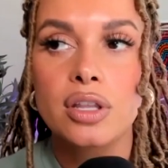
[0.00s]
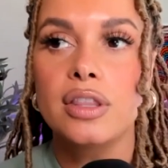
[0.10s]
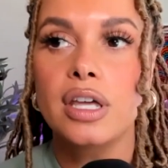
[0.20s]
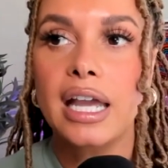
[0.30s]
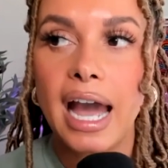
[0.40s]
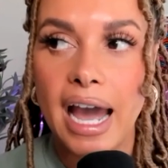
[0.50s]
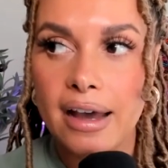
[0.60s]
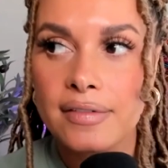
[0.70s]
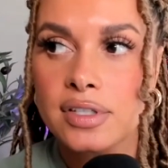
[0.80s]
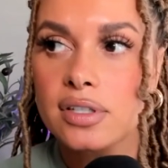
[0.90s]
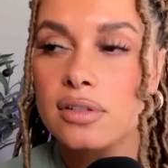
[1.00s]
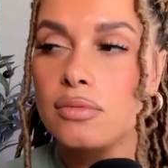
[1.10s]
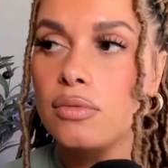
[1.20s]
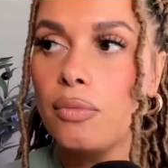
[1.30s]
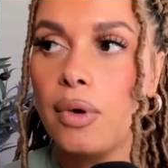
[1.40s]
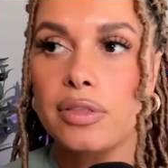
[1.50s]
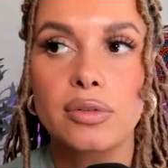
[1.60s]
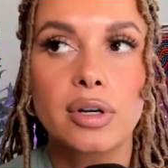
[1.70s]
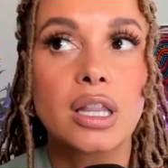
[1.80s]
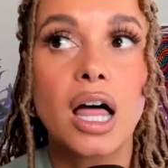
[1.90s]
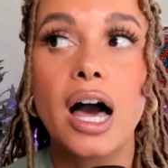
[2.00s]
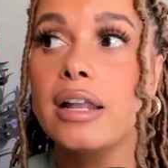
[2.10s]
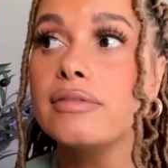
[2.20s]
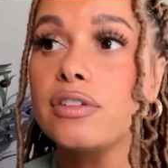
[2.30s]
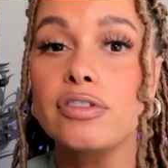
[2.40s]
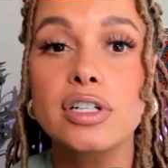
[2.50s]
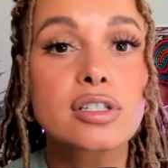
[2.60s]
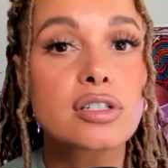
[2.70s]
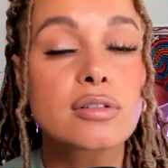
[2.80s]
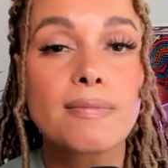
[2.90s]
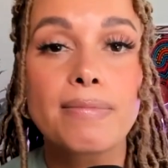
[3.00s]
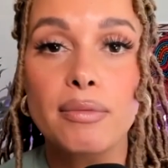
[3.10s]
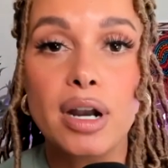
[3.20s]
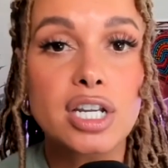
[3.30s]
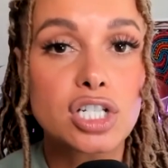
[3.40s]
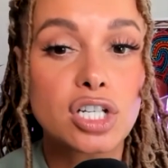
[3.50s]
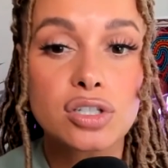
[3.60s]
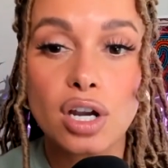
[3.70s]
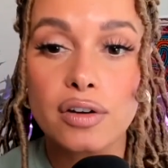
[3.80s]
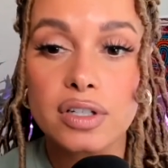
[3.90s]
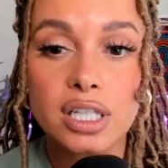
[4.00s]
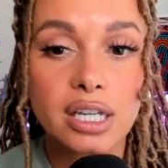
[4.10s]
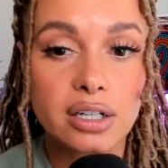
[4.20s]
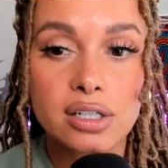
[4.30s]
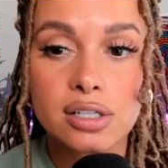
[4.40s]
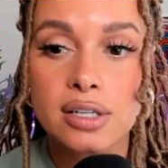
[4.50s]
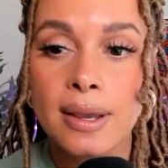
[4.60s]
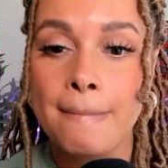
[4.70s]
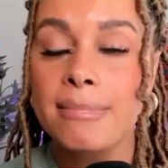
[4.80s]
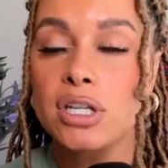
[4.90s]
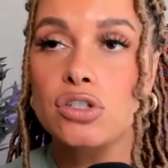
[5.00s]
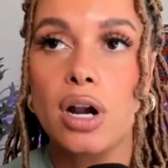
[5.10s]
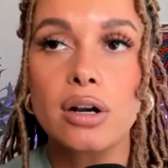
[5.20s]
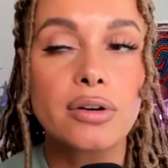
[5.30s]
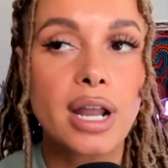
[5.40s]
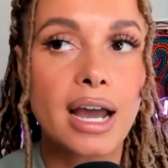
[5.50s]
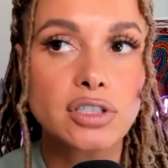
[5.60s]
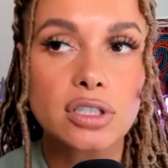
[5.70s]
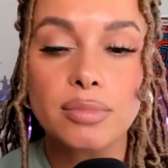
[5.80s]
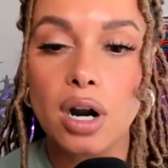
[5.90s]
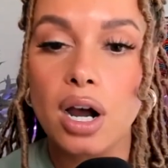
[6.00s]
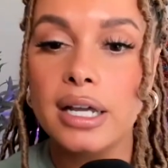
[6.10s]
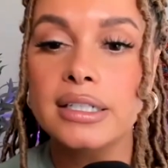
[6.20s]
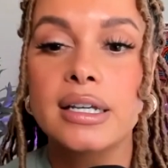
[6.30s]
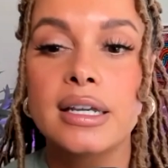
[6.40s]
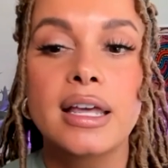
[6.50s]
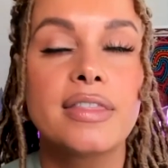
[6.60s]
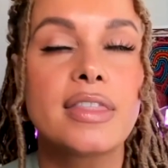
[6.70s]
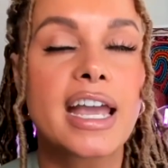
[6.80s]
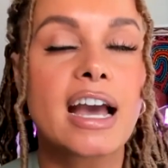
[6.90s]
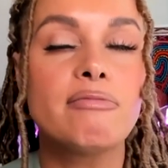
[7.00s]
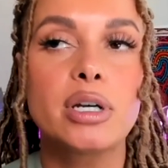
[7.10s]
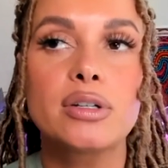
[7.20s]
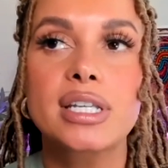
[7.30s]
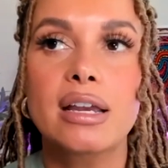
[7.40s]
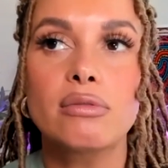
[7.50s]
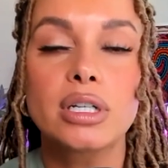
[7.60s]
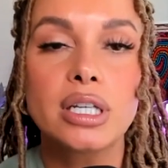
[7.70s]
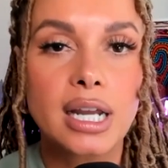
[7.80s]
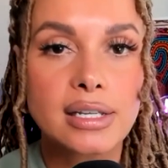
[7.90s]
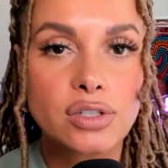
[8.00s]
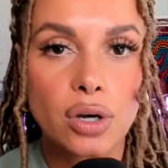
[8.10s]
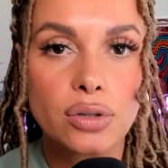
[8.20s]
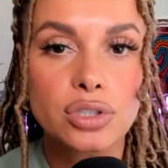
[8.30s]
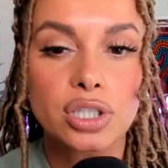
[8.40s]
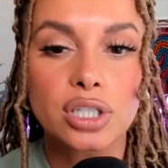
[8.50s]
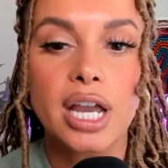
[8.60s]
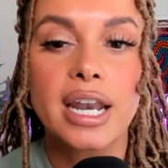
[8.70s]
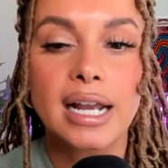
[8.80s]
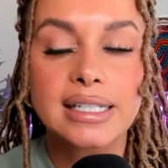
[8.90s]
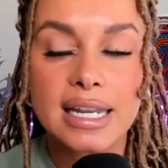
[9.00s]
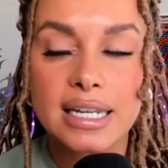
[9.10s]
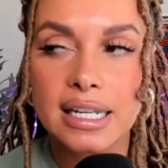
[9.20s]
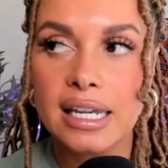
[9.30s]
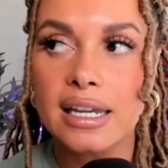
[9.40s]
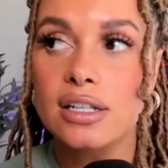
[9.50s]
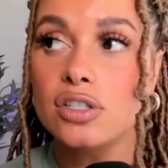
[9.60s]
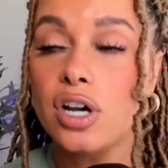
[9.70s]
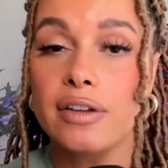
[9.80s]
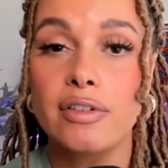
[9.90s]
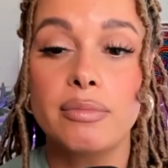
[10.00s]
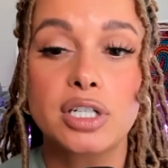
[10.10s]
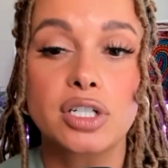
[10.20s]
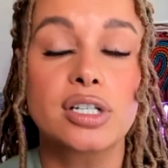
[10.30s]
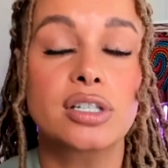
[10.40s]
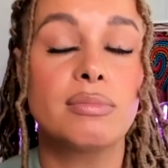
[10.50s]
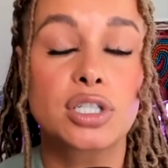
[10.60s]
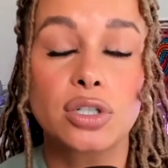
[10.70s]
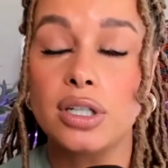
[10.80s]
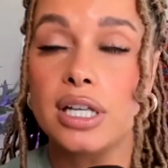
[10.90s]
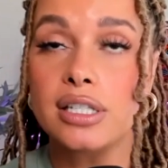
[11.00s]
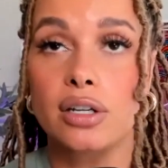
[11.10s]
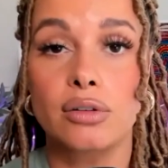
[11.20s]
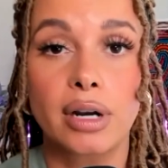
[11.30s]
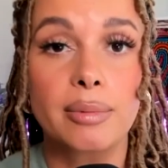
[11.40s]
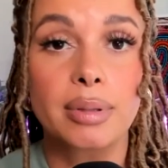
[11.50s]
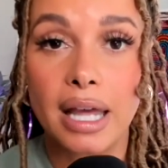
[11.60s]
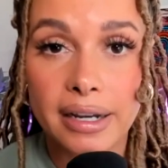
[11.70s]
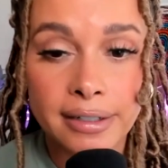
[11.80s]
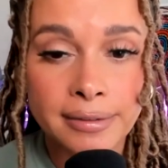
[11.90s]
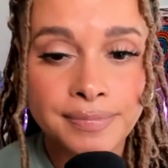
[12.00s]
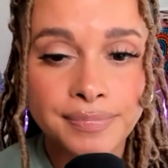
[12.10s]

The Cavs went through a lot of different renditions over the years, struggled after LeBron. They have built a really nice culture and identity. Donovan Mitchell is a great player.